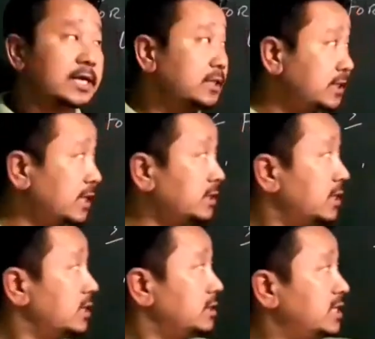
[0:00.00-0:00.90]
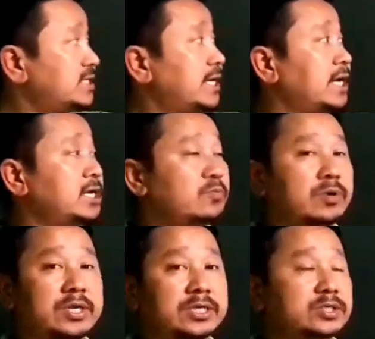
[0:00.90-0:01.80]
then these
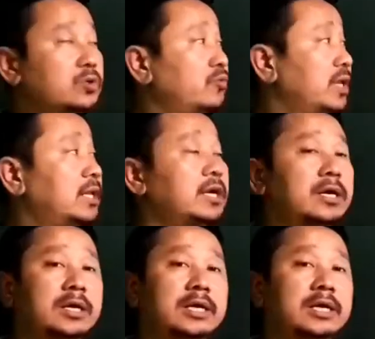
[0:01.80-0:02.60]
antibodies will